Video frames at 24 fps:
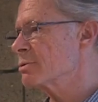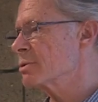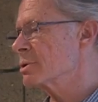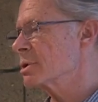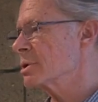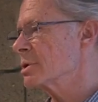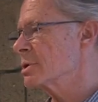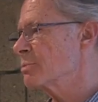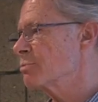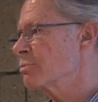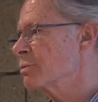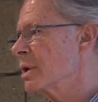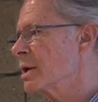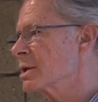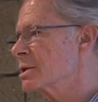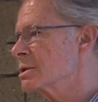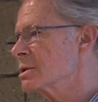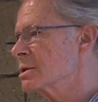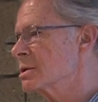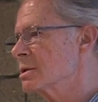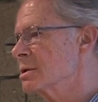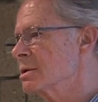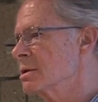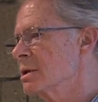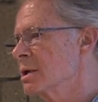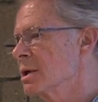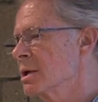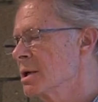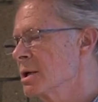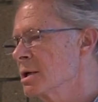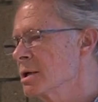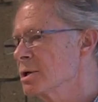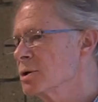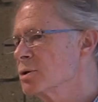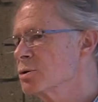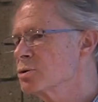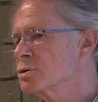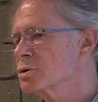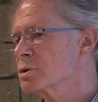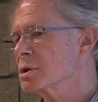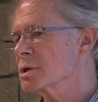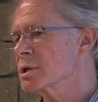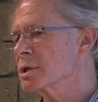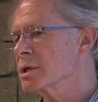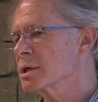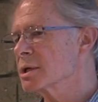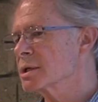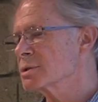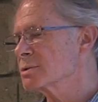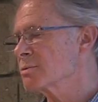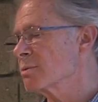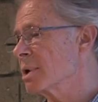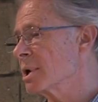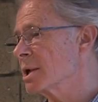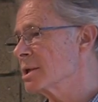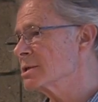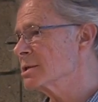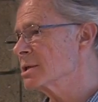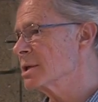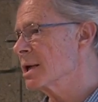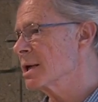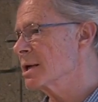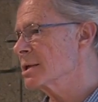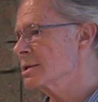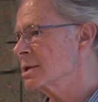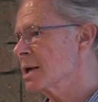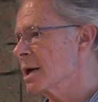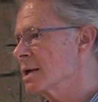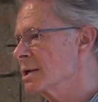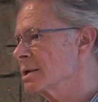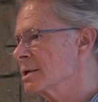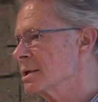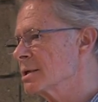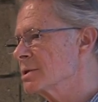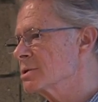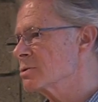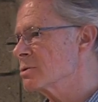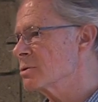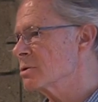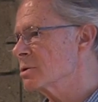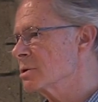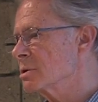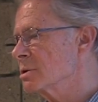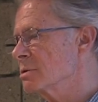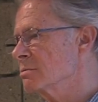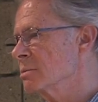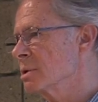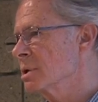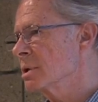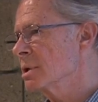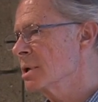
with a depression, usually as well as an anxiety disorder.